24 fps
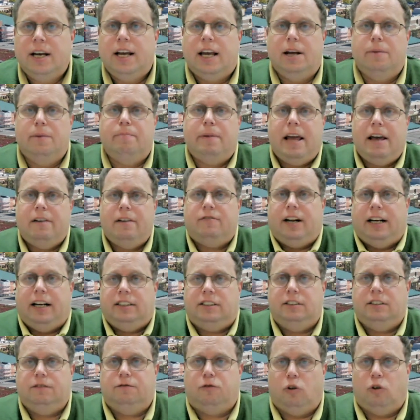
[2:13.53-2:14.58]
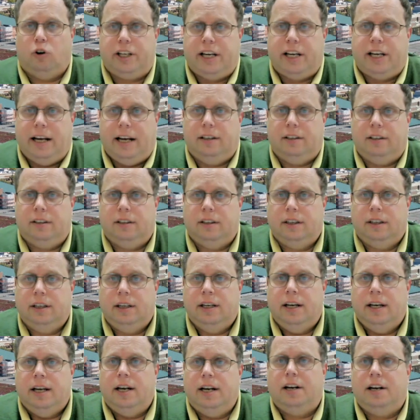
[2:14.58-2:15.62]
In May of 1948,
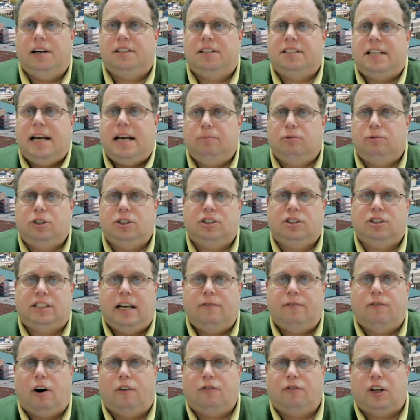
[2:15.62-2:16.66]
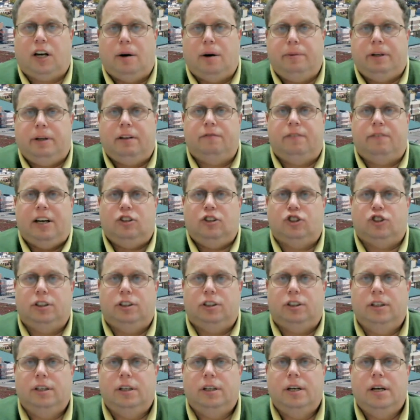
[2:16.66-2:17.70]
in an attempt to stave off the coming invasion,
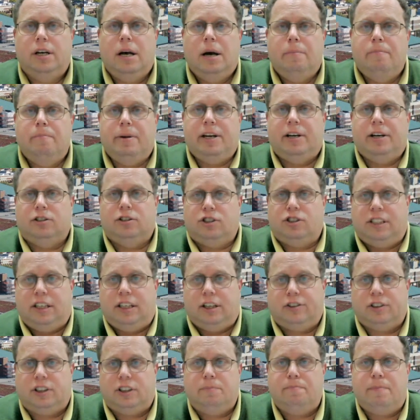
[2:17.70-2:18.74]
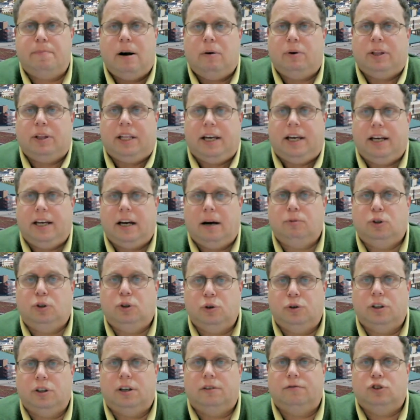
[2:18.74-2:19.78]
Meir secretly met with King
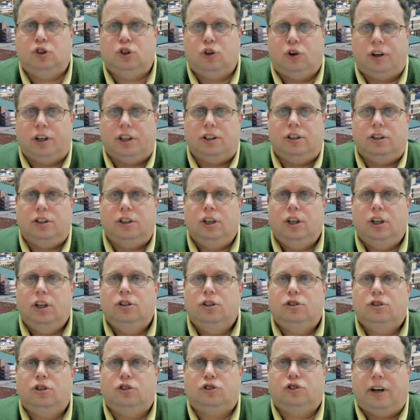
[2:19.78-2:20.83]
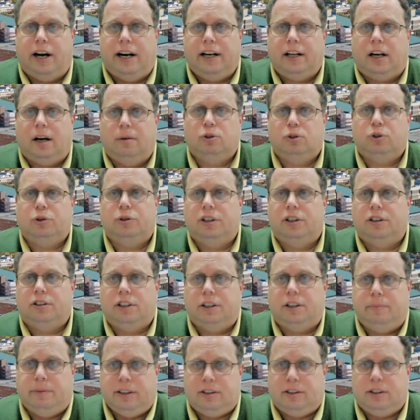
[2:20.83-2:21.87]
Abdullah of Jordan to try to come to an
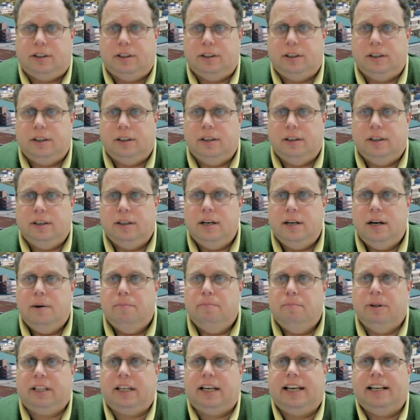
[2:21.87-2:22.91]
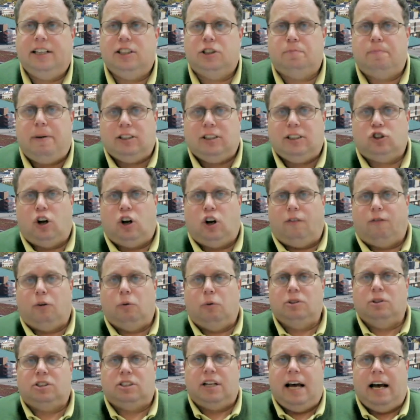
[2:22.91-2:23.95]
agreement. But the king's best offer
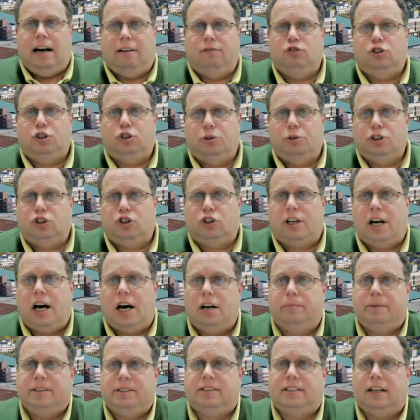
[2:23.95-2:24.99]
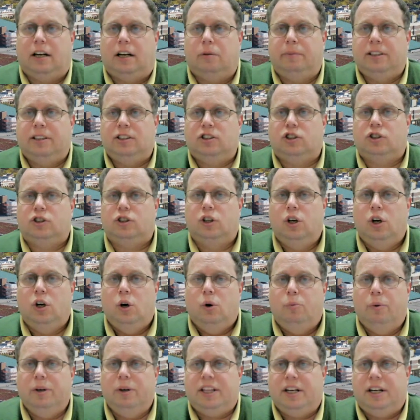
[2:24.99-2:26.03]
was to have Jewish autonomous settlements
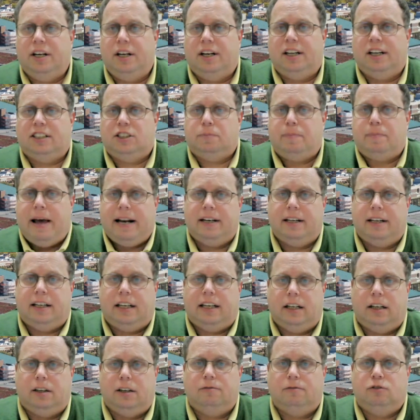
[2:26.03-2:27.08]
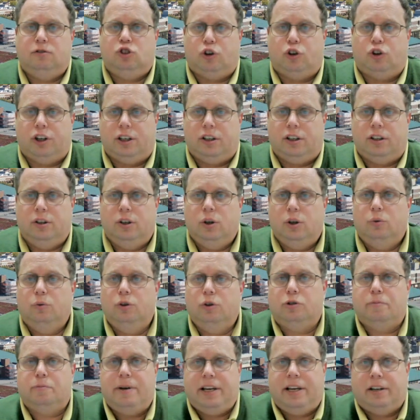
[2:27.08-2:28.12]
within an expanded kingdom of Jordan,
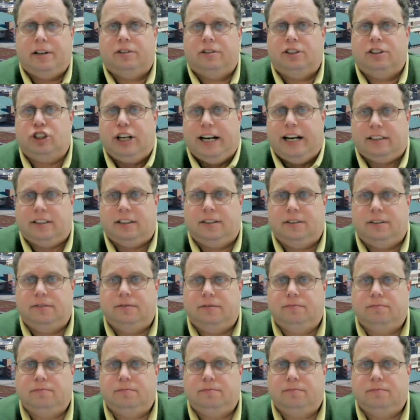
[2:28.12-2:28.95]
which Meir rejected.